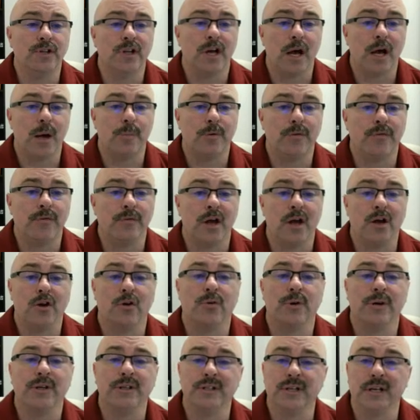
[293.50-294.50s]
top of
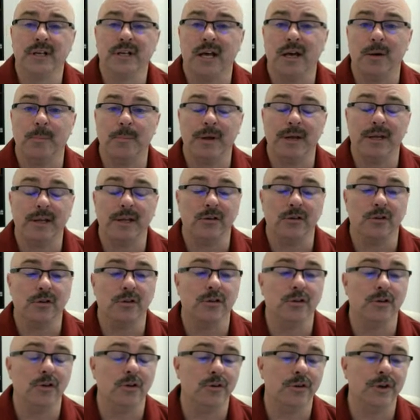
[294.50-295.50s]
concrete to kind of make it
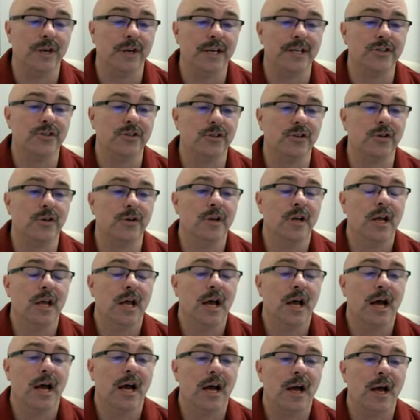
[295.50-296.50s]
look a little nicer.
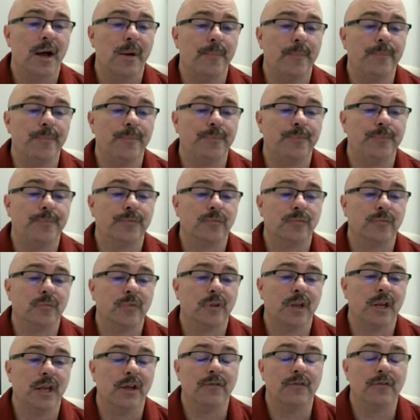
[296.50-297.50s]

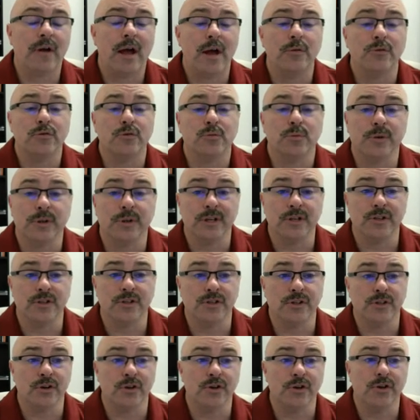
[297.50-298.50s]
if I was really
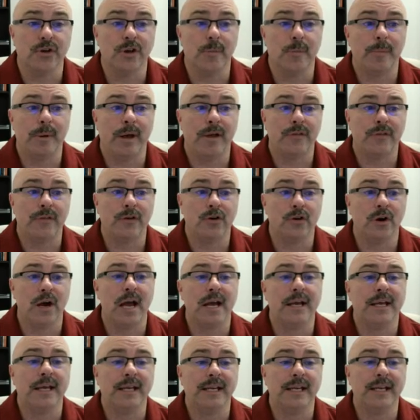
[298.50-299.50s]
concerned about the
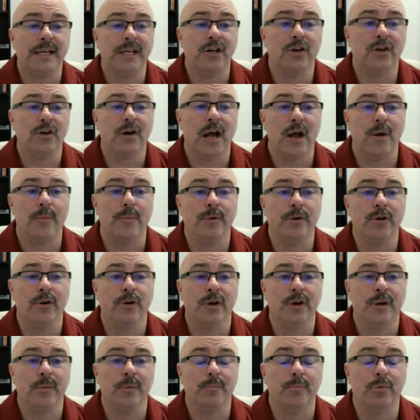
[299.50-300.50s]
cracking here, I would
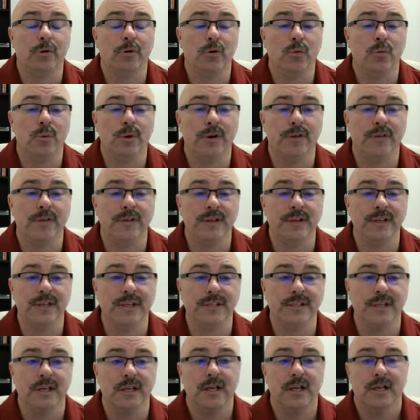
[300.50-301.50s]
go ahead and pull one of
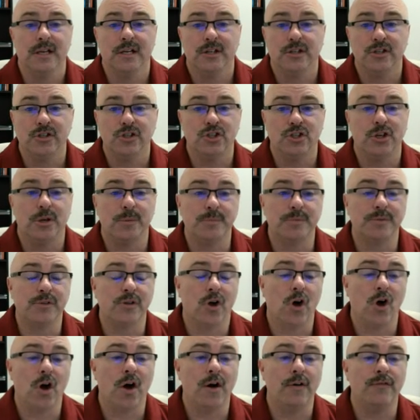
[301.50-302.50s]
these
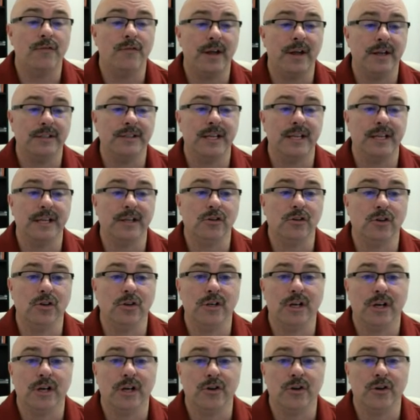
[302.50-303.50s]
chips off and take a
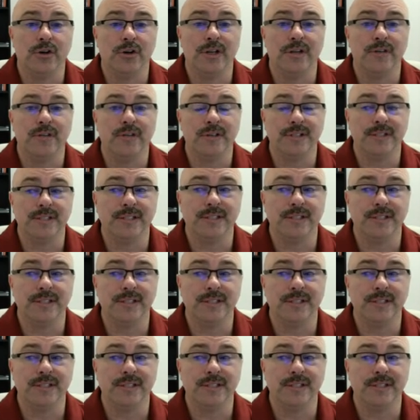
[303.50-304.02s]
look underneath and